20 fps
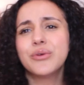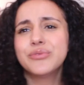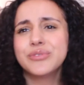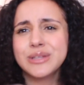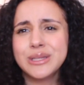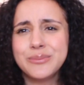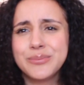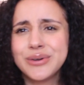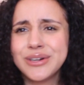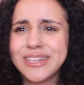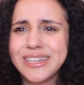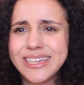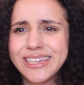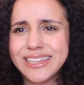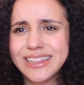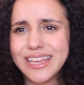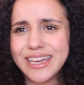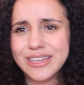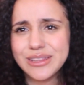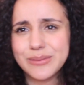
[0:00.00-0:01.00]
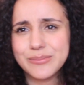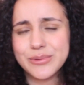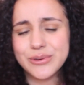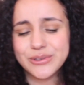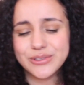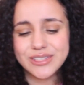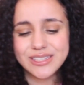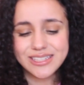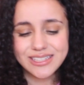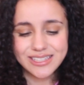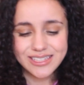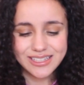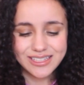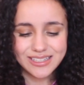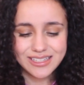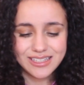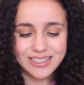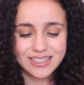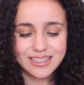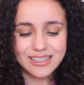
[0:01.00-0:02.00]
Hopefully put it in like the most
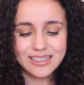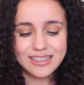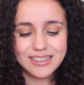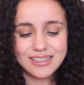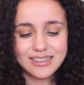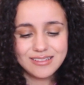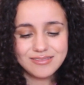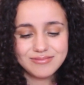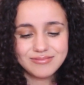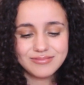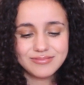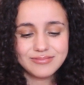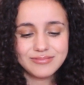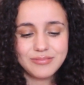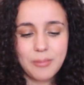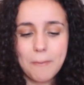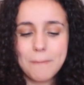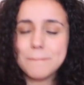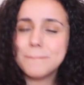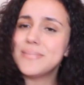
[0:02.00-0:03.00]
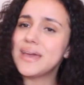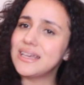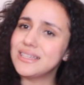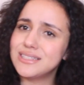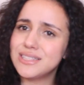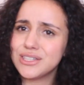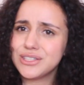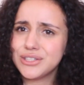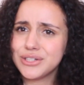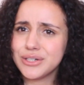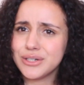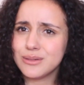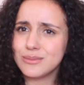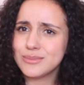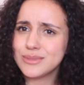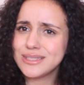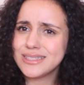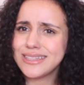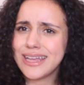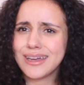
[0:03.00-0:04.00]
basic
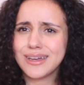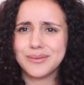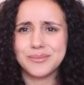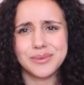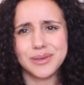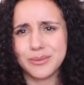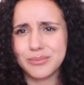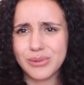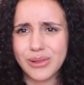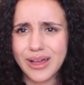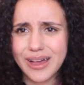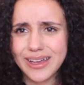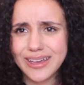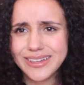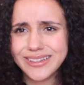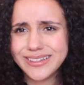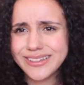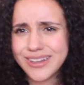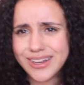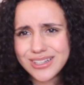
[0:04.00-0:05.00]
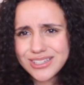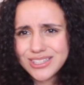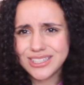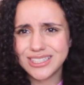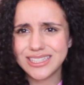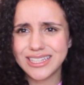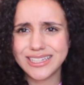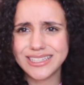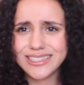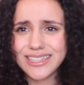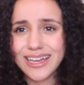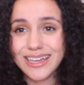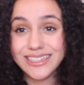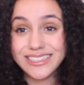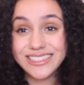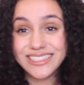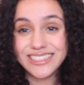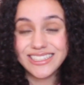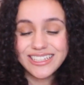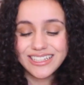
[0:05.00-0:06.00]
terms that can be applied, not just like
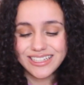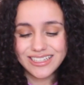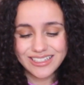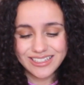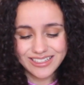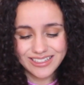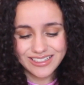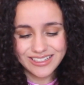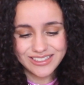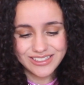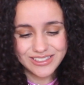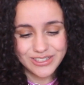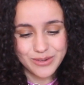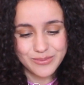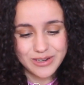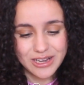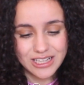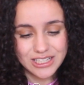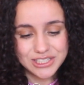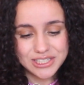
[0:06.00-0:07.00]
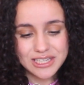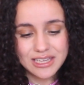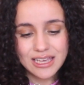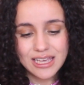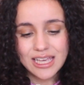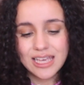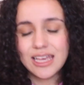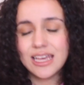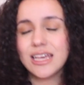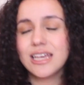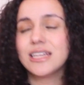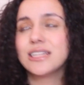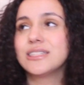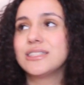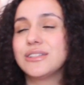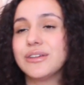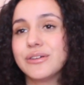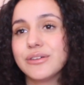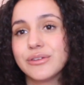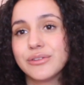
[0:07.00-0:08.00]
sciencey terminology.
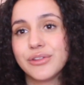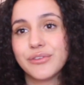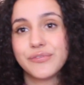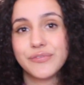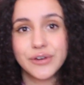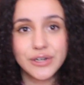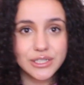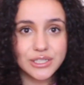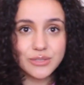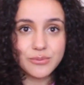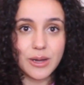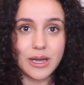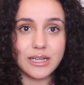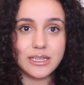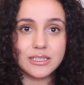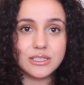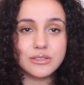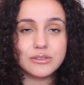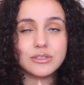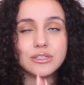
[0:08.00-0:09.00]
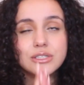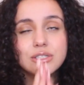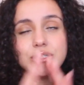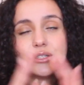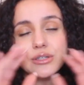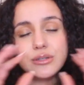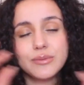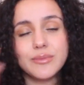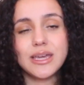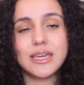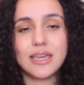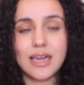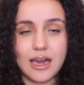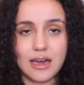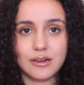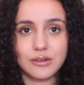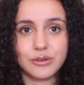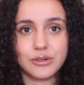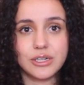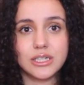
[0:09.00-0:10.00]
So the first one, so there's two main
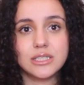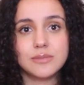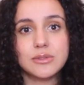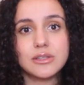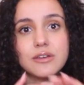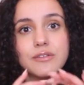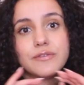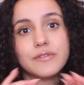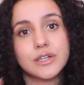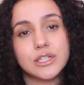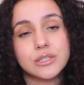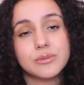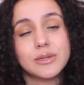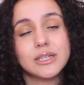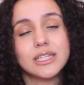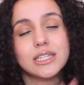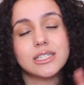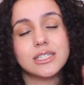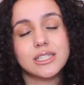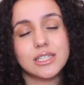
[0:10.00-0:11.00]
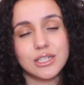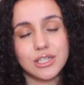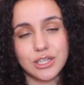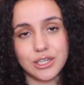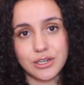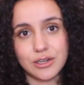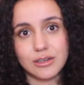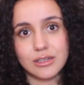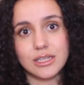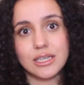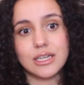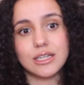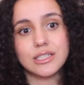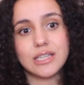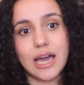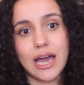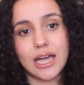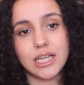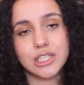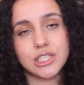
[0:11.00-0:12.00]
categories, but the first one is securely
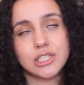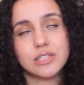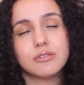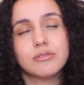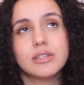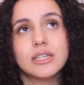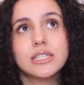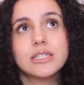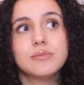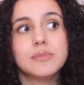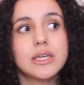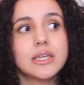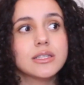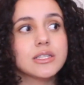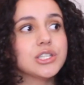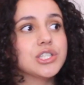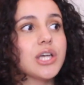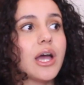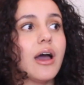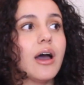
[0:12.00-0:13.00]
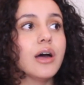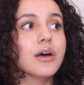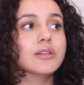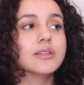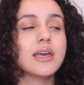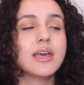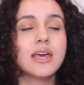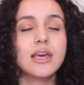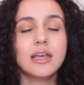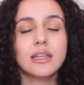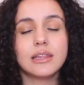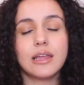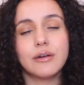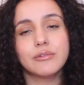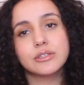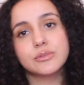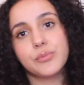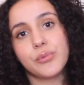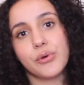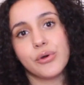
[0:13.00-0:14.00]
attached. So this means a child
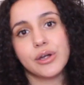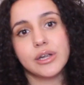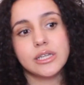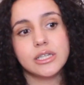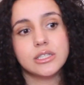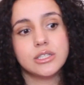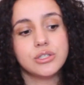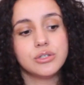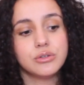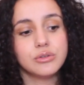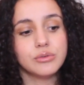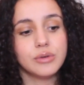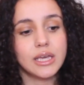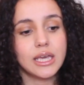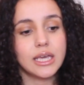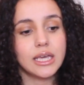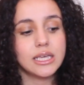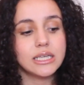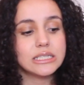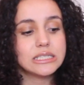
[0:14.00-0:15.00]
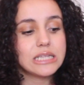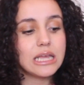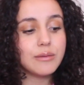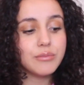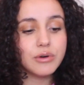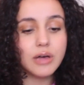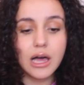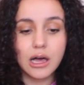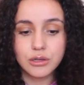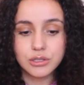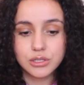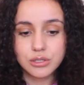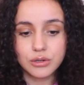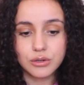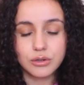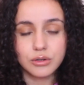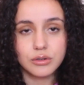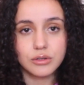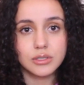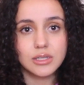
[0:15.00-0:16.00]
that was born into a stable
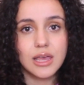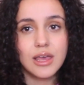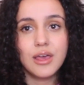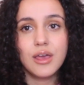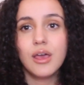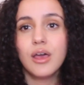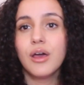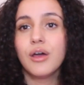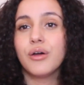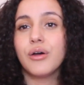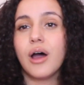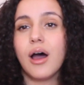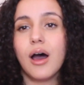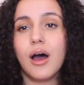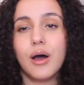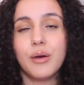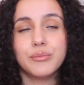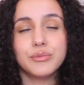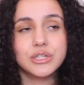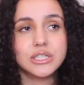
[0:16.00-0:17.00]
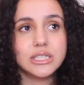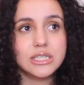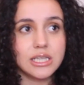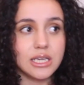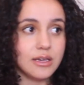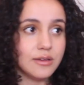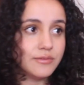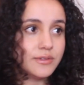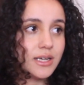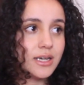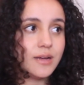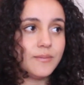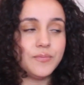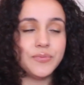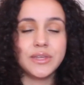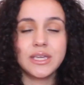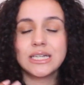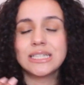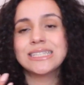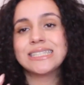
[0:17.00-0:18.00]
household, received
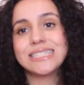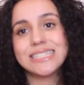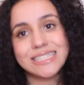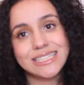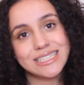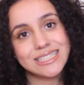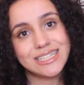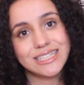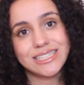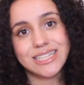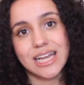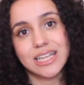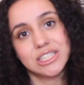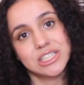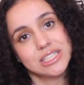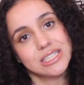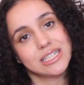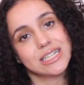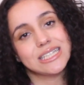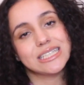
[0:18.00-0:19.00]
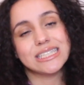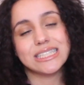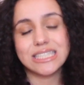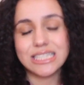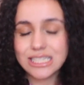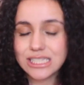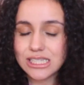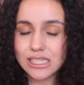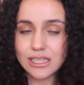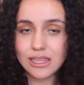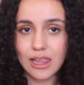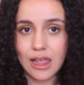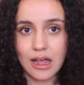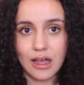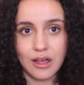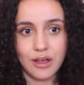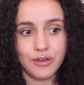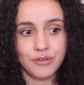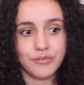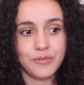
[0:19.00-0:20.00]
consistent attention, consistent
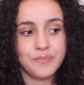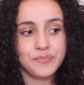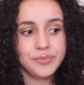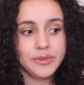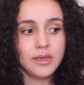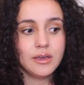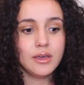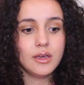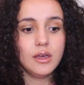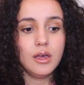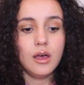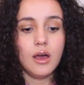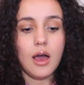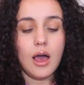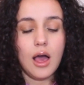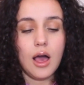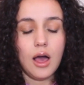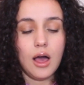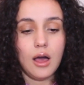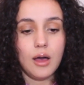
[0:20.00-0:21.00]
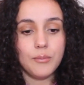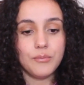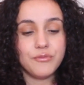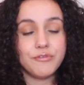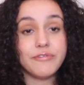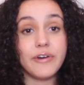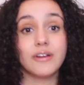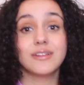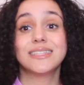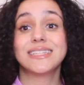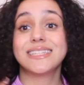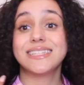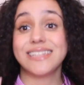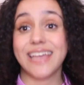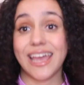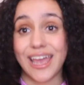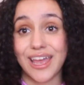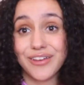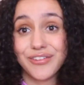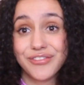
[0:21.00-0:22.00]
love, felt
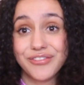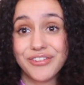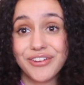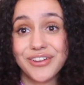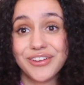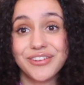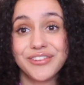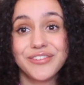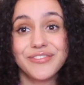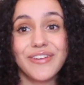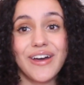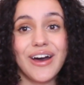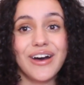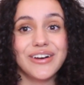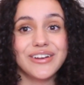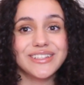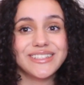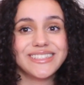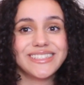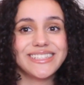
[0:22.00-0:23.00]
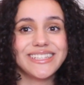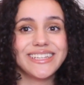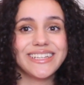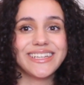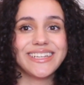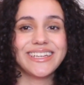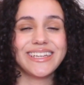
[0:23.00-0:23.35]
safe, felt